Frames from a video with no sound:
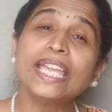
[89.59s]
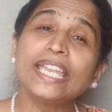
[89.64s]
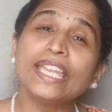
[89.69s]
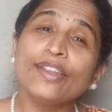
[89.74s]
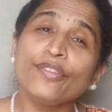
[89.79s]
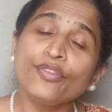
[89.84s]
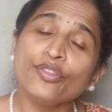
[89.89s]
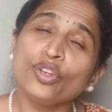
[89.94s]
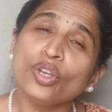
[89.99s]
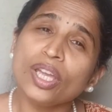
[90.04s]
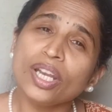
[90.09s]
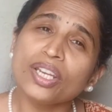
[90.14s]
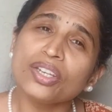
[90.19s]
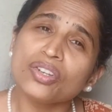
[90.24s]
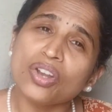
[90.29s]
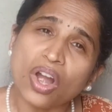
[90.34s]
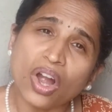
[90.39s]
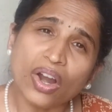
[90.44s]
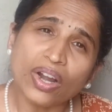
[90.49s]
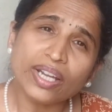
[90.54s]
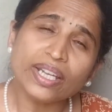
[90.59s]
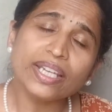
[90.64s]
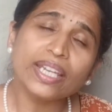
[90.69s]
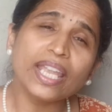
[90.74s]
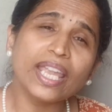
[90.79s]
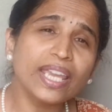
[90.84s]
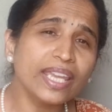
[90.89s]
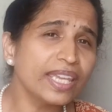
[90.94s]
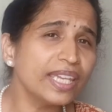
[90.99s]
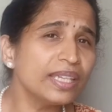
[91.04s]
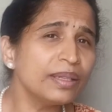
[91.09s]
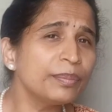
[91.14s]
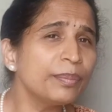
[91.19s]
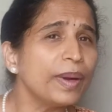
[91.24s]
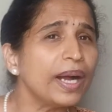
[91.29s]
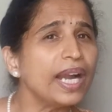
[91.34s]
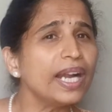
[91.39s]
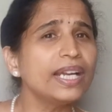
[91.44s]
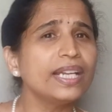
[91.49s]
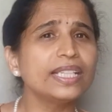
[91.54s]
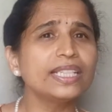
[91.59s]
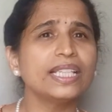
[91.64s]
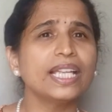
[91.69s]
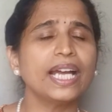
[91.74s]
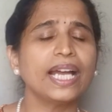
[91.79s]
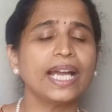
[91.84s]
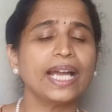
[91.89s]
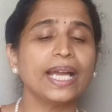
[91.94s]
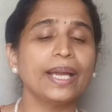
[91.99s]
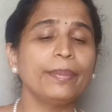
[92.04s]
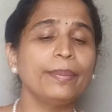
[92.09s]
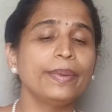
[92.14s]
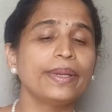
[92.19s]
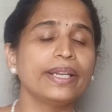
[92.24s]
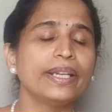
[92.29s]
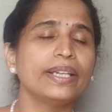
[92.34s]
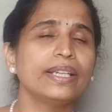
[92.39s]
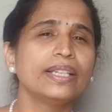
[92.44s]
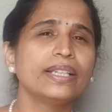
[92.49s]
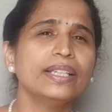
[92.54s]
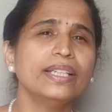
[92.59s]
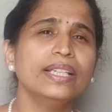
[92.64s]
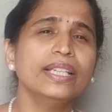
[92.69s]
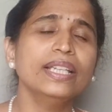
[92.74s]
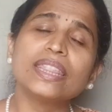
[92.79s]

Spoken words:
If you are not taking part in the habit,